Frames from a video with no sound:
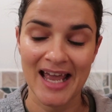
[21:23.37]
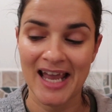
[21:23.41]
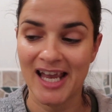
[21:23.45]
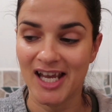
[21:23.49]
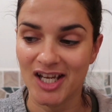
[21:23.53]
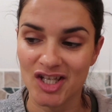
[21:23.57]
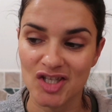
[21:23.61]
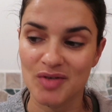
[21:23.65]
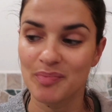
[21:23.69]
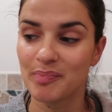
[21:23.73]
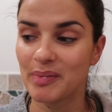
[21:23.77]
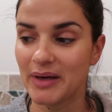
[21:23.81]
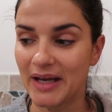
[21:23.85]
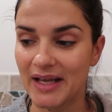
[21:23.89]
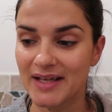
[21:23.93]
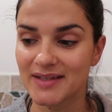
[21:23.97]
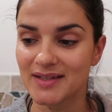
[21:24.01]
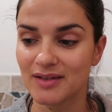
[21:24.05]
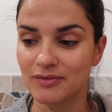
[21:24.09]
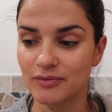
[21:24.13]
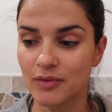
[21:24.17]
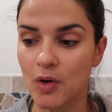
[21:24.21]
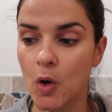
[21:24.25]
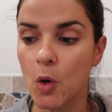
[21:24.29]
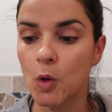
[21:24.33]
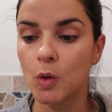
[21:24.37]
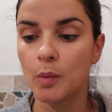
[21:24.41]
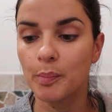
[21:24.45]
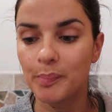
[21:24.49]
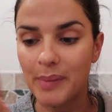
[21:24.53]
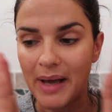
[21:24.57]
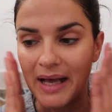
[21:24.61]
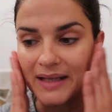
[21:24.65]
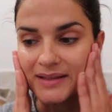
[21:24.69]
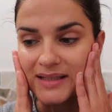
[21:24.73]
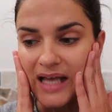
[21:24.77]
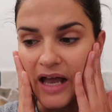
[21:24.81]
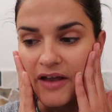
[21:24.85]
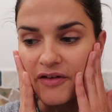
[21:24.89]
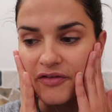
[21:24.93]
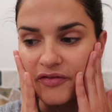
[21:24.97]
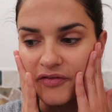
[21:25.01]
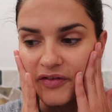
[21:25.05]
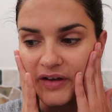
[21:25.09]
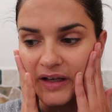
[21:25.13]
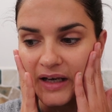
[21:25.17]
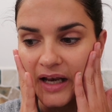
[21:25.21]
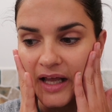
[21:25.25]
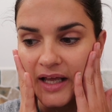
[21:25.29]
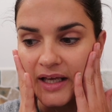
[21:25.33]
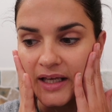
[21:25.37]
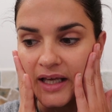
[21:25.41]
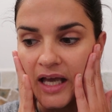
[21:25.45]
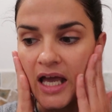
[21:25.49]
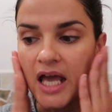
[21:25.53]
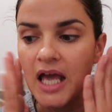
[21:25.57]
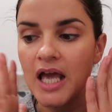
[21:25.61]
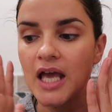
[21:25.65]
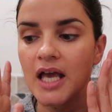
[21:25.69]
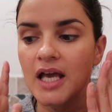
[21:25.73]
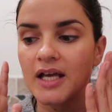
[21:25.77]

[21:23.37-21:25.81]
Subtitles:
age plays a role, but I feel like